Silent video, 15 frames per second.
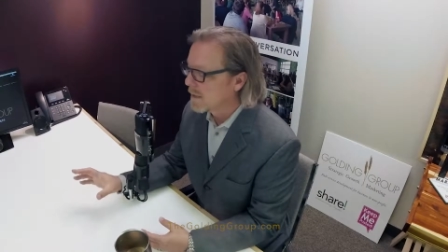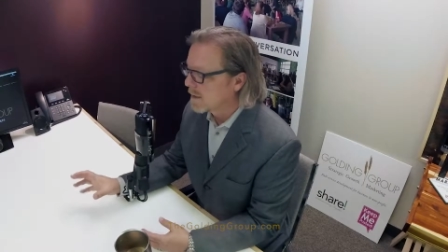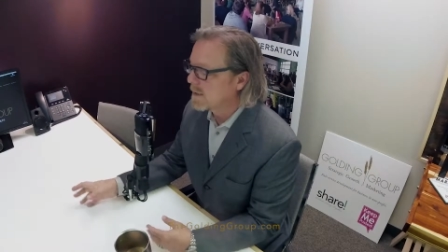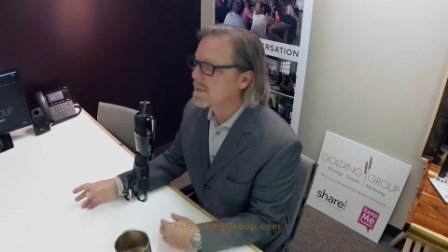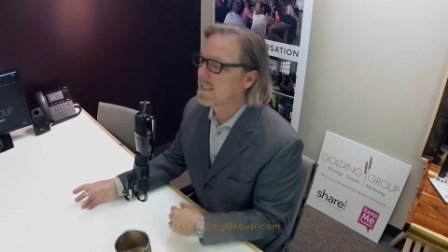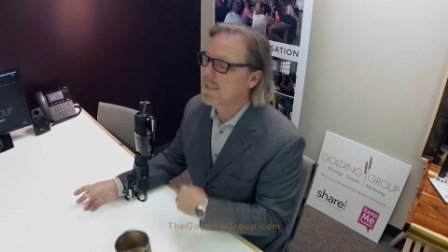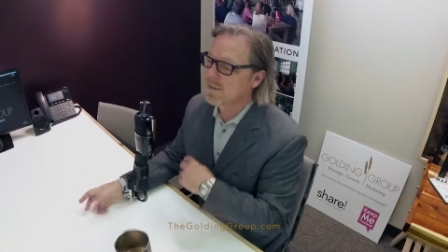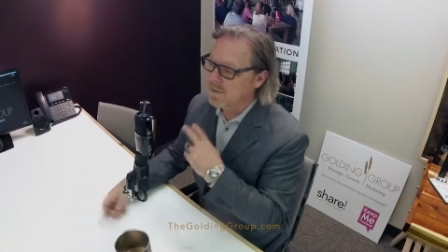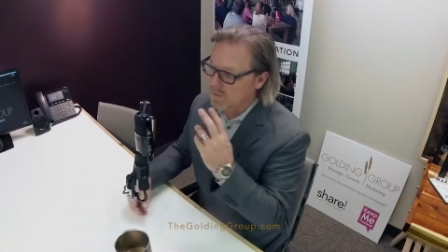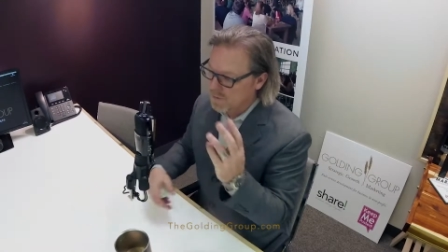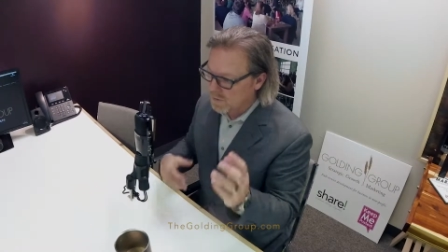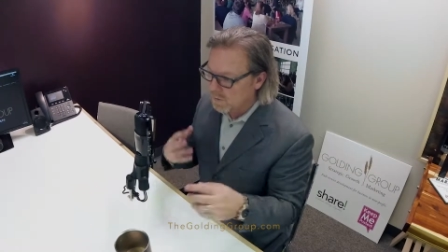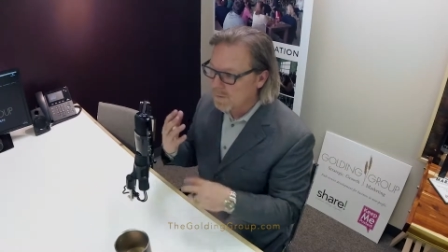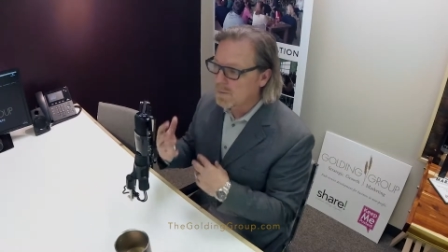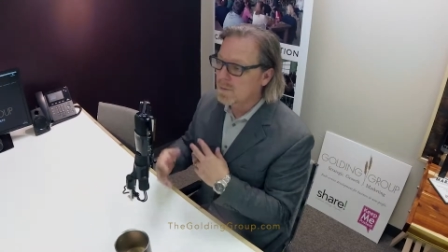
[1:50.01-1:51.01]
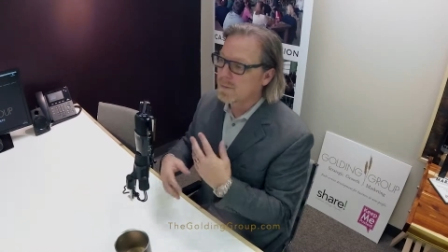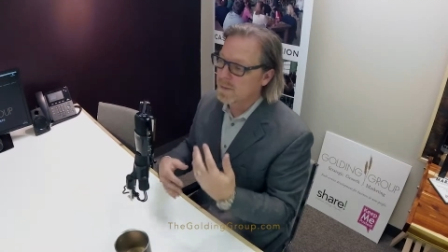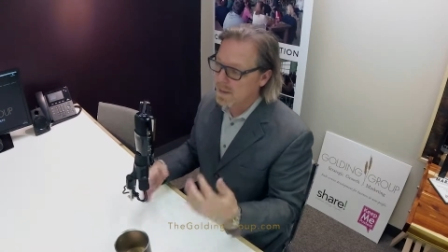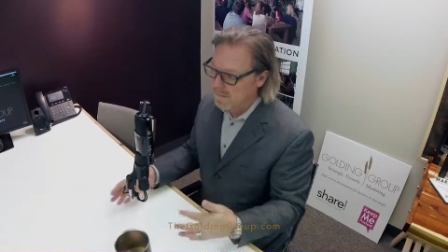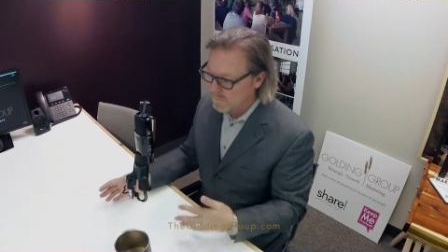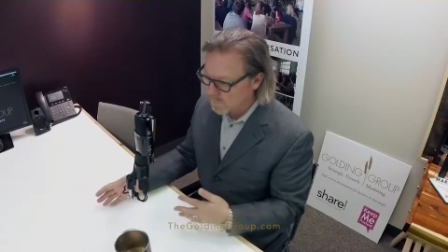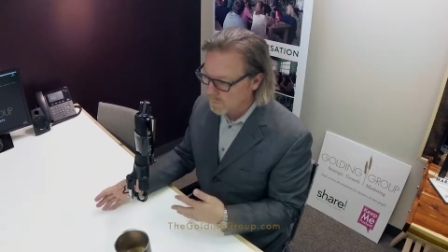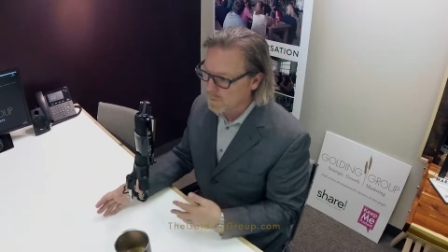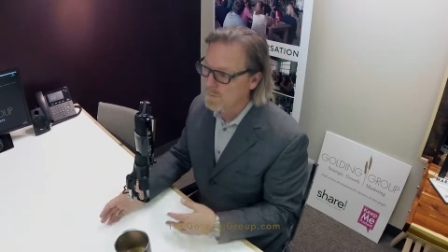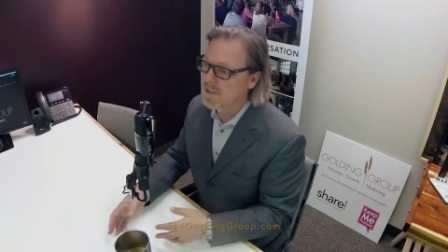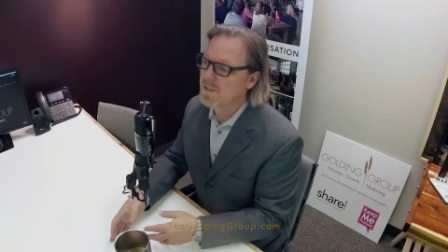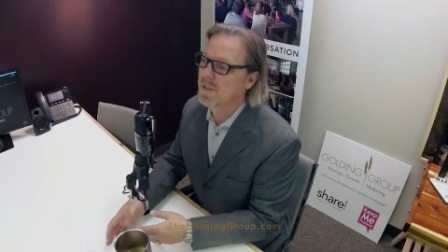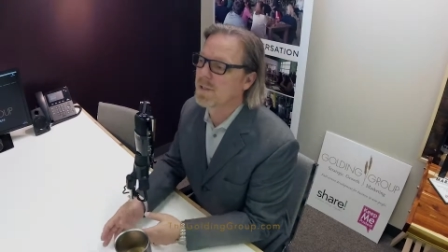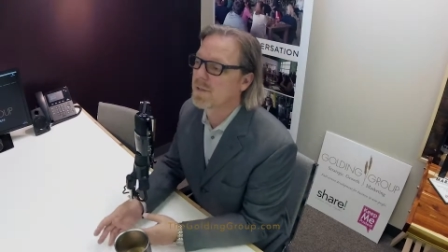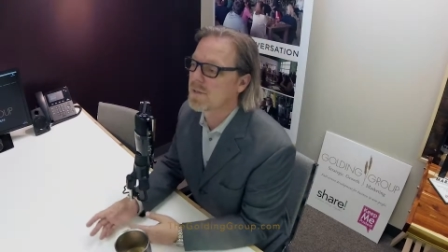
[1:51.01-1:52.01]
These things are circular and they inform
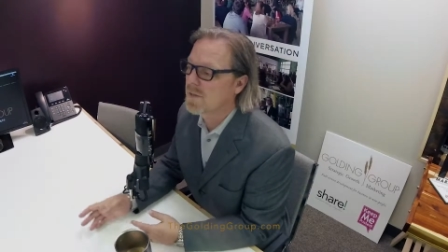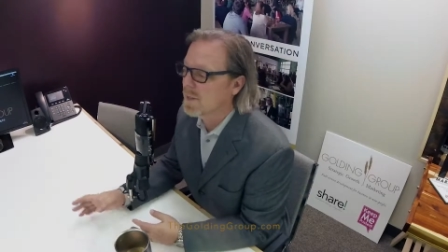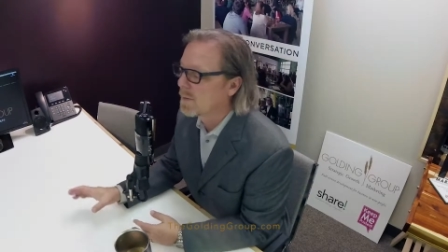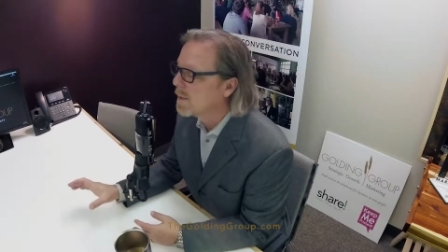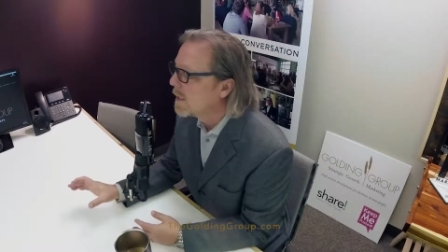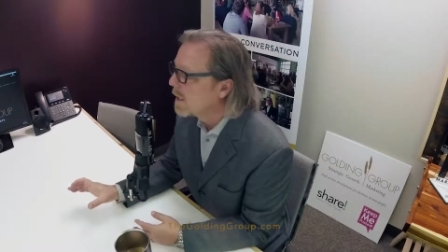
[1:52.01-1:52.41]
each other. So